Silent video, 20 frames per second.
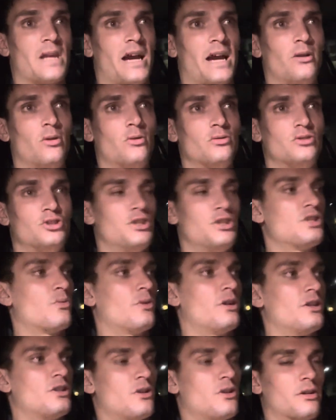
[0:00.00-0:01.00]
I don't just
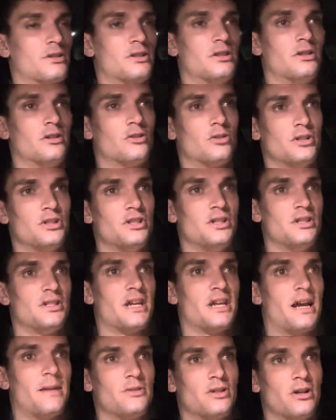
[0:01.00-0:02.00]
want to talk to Christians,
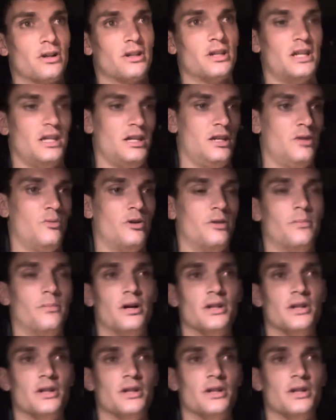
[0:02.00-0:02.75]
like I'm talking to anyone,